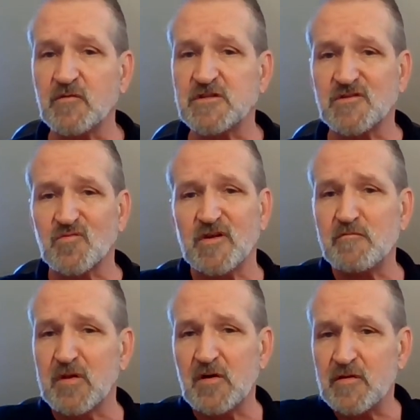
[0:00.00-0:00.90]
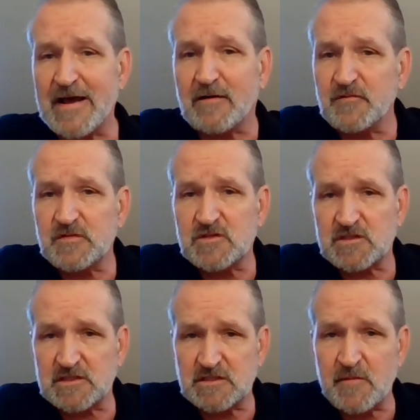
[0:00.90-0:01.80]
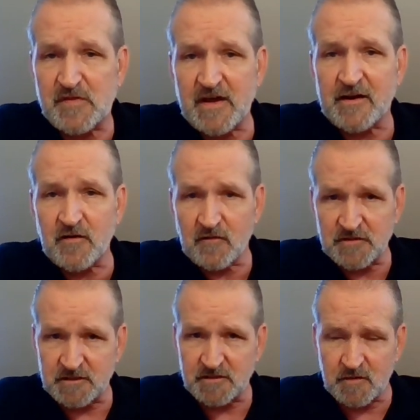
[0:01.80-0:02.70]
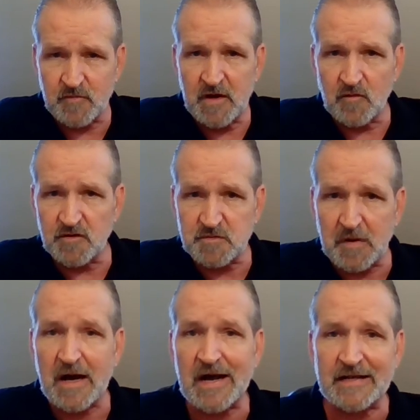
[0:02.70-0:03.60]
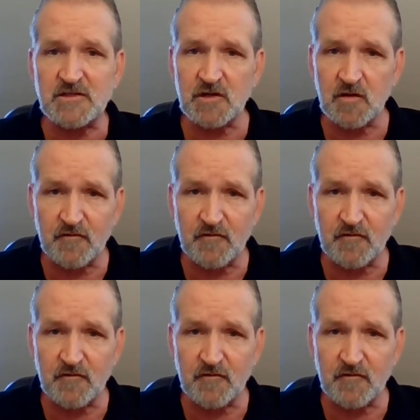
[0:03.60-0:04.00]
which is a really blown out sympathetic nervous system response,